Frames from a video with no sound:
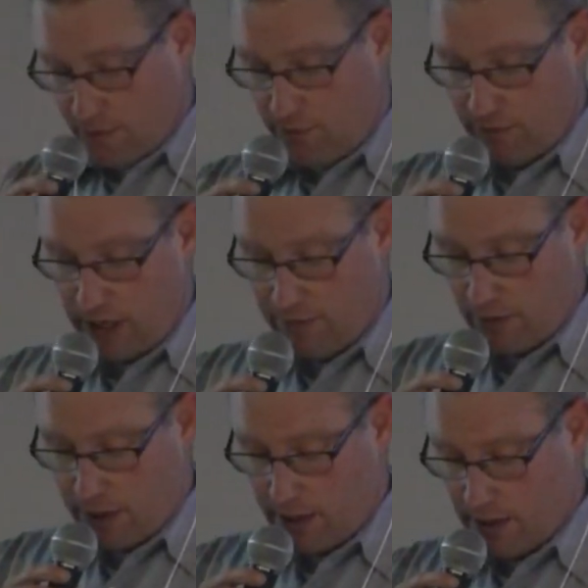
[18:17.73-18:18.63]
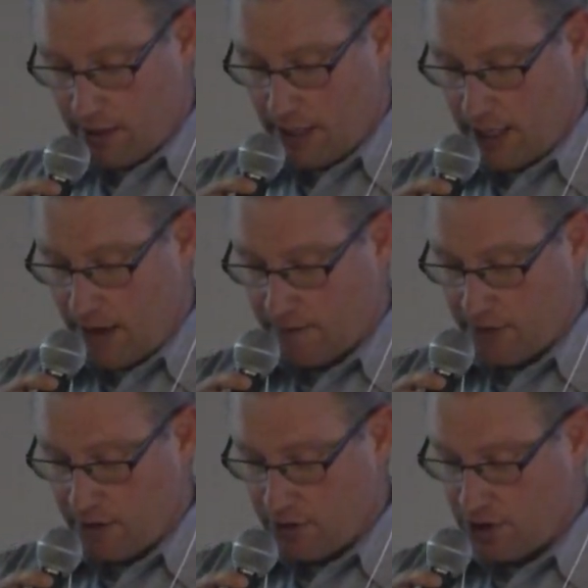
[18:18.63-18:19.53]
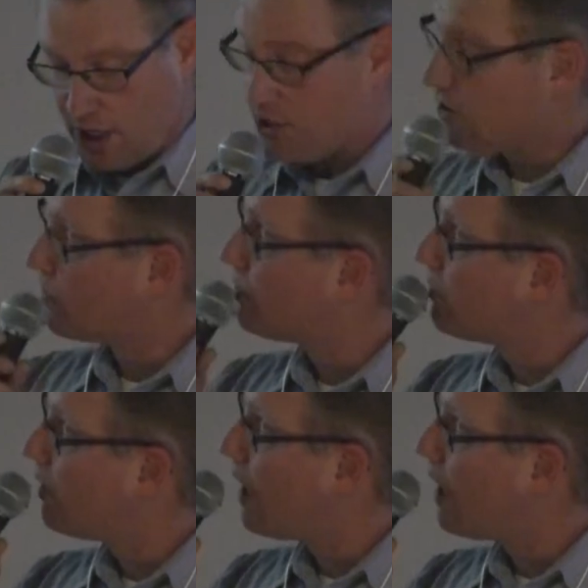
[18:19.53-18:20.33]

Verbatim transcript: you flavor it, that often changes